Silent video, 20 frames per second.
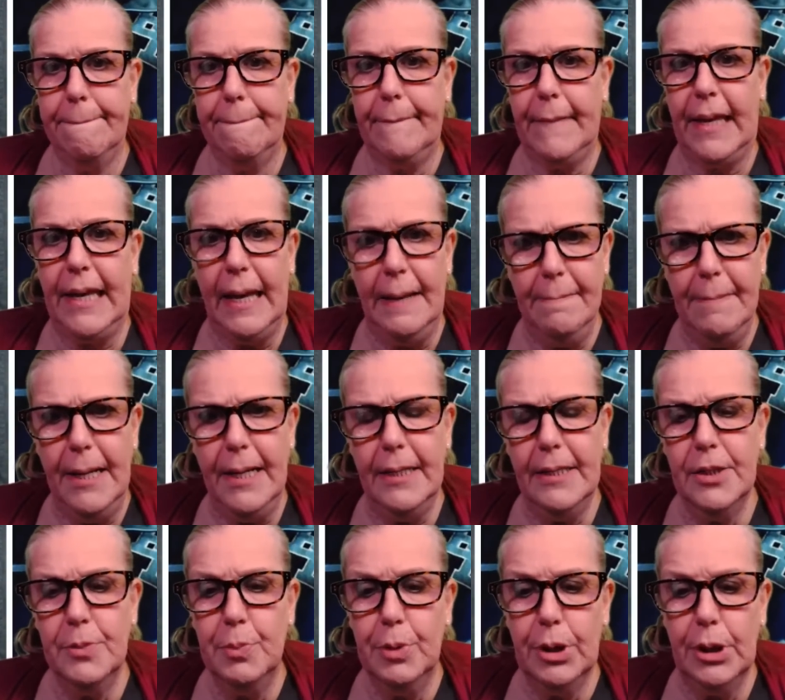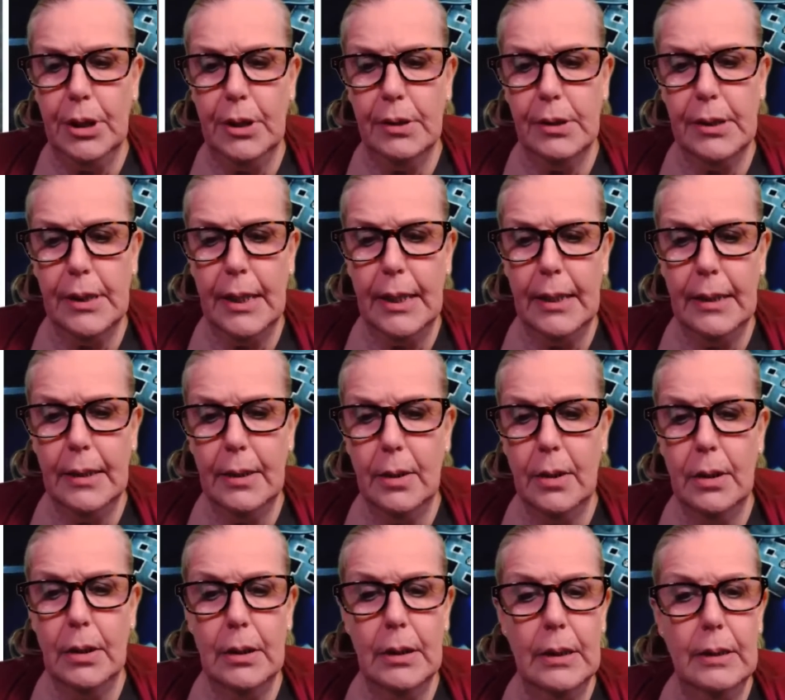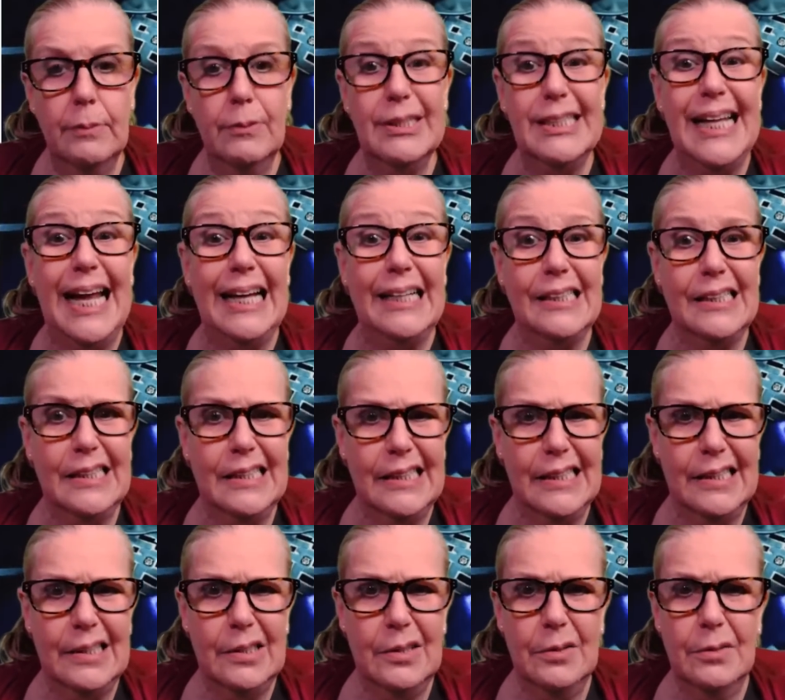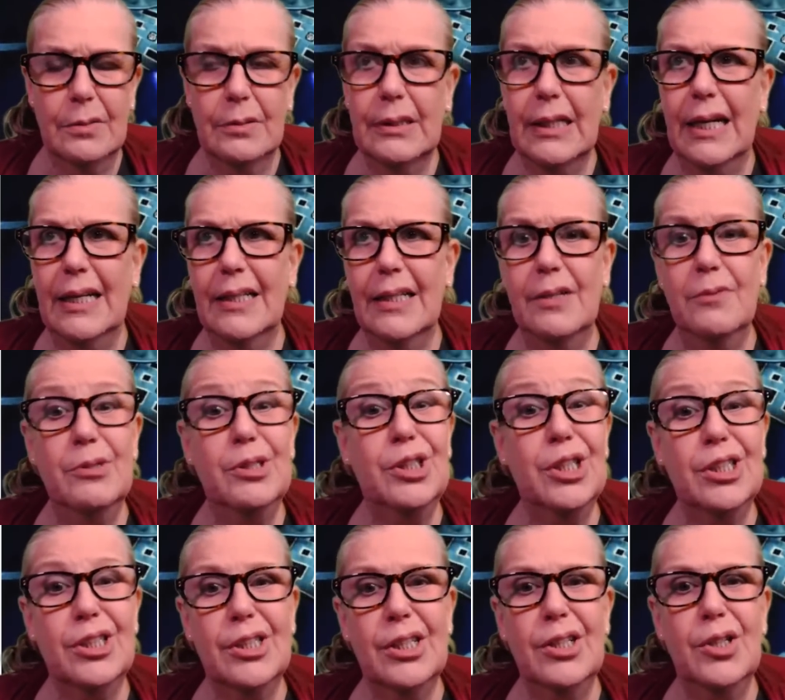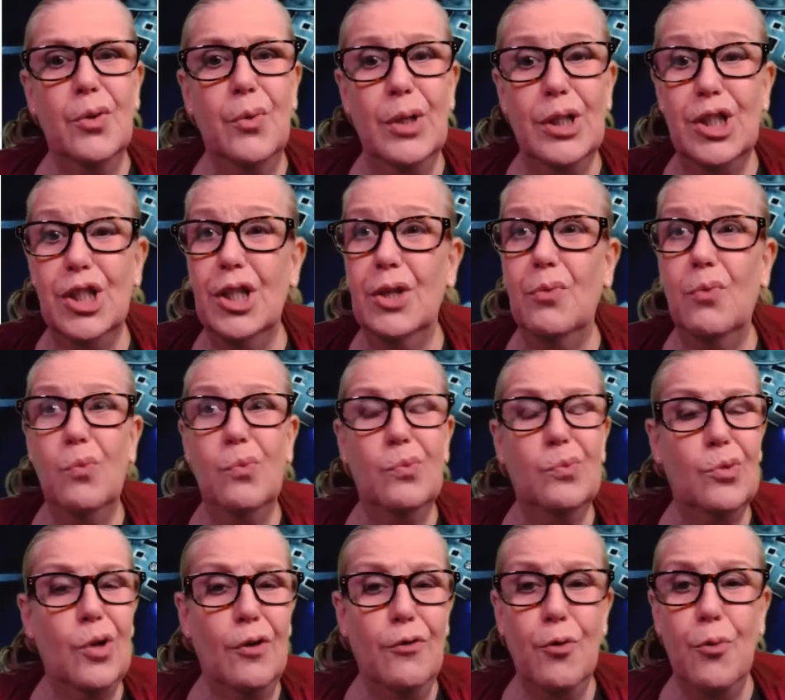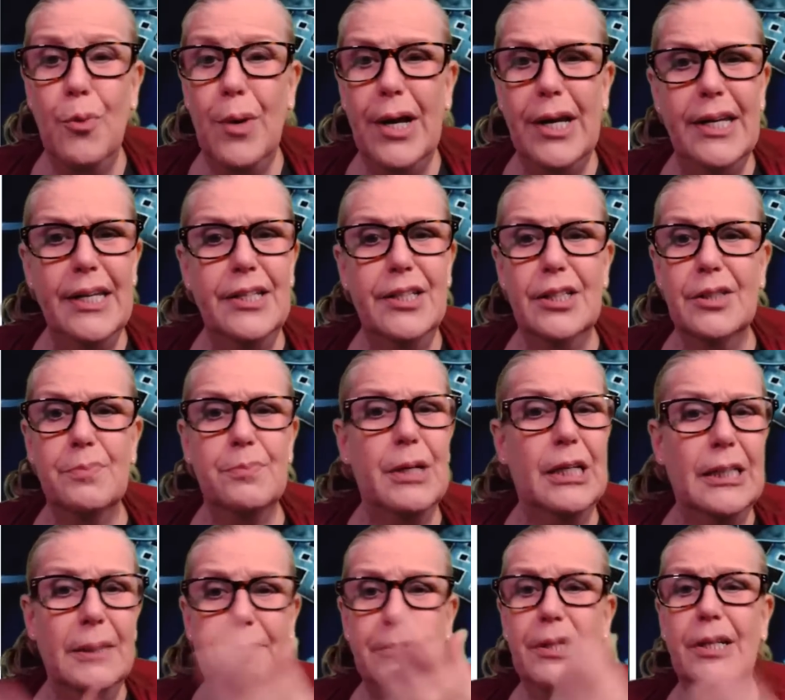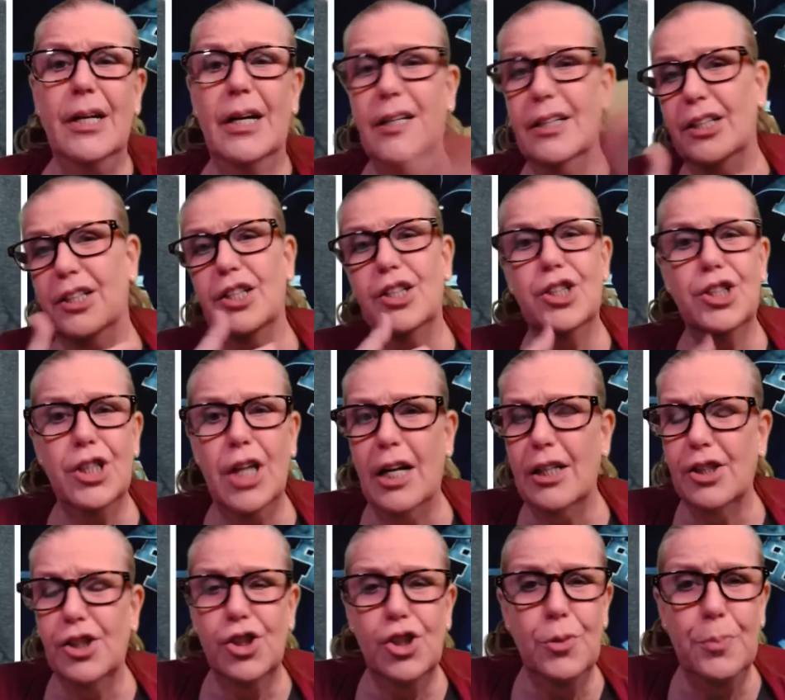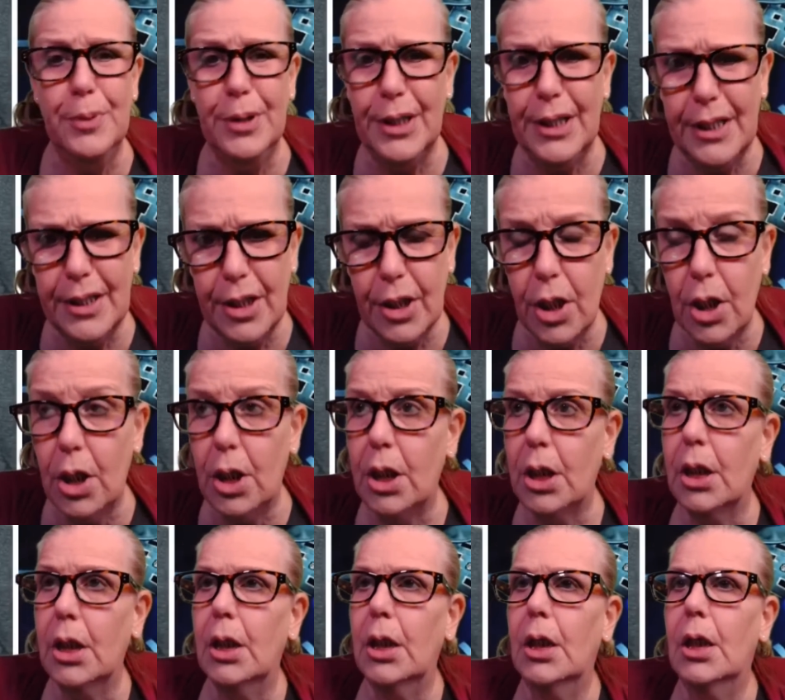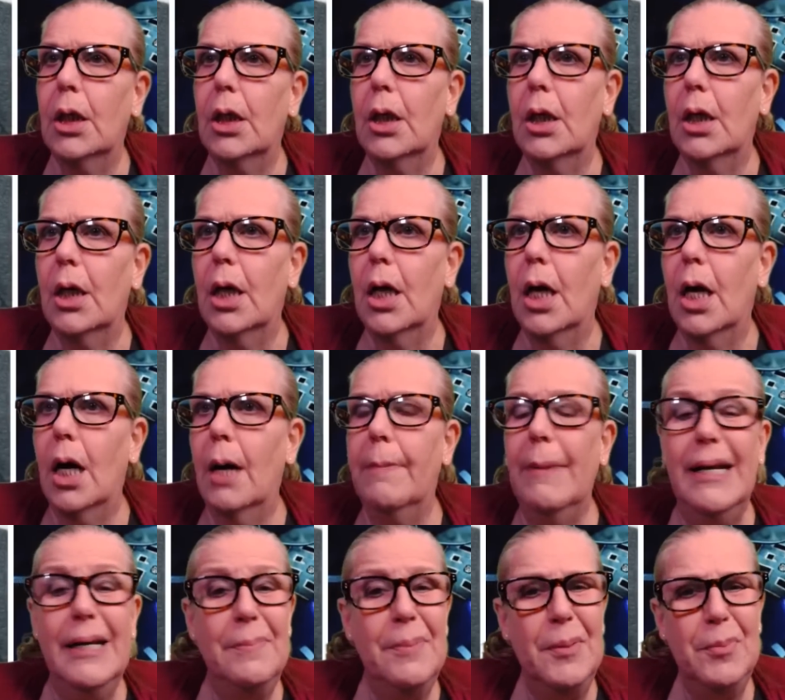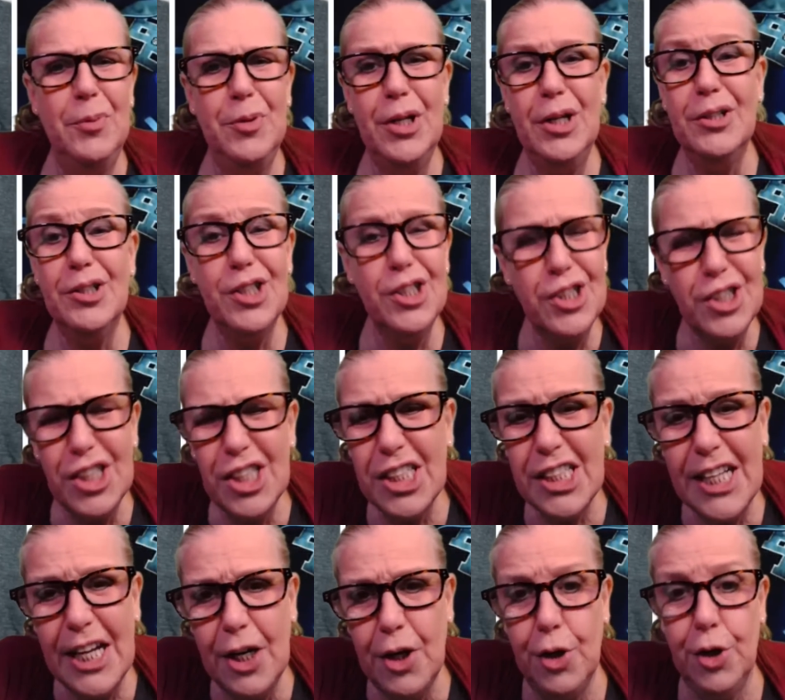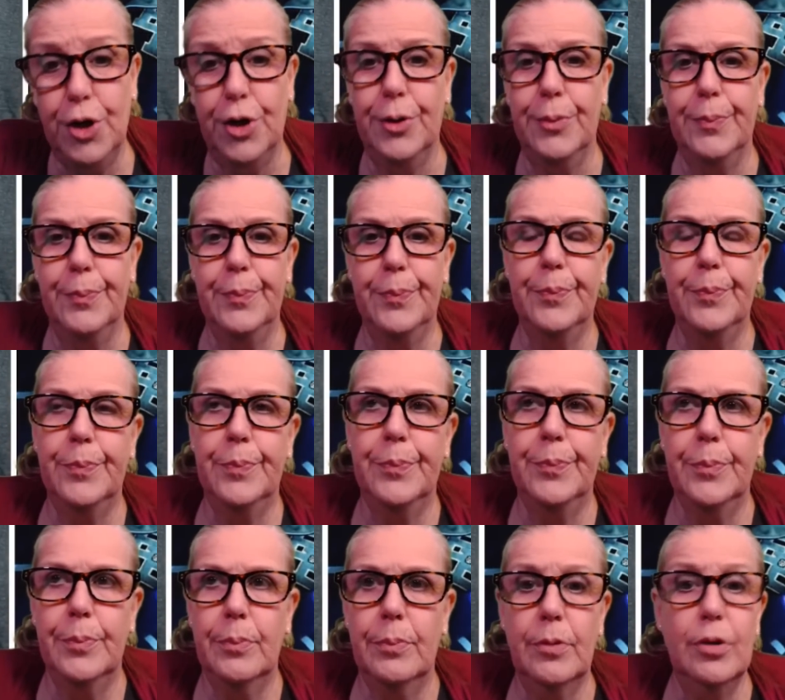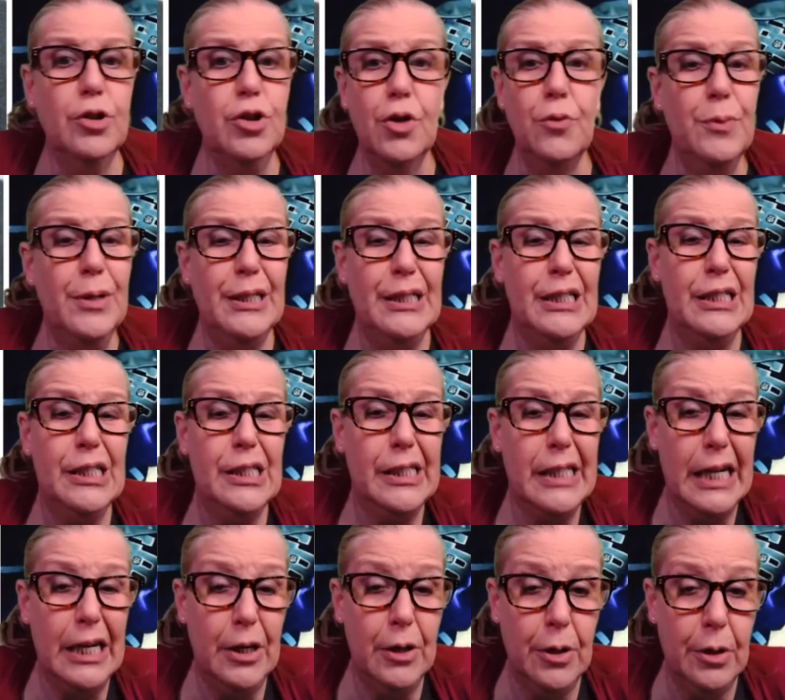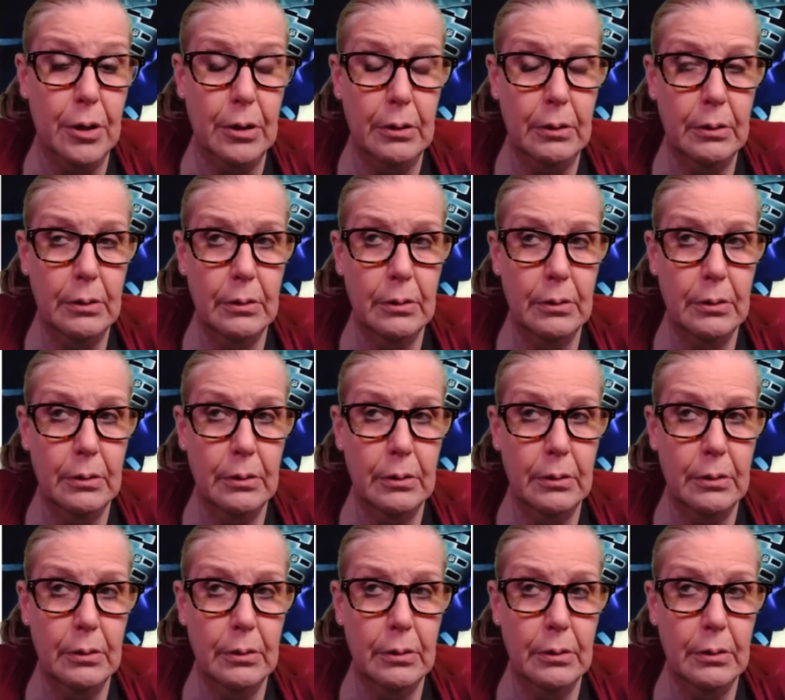Ken Mains believes that it was accidental, that he was just, you know, when she drove away, he just picked up the gun and just shot stupidly at the car. Uh, many people think it just to scare her. There's no reason to scare her.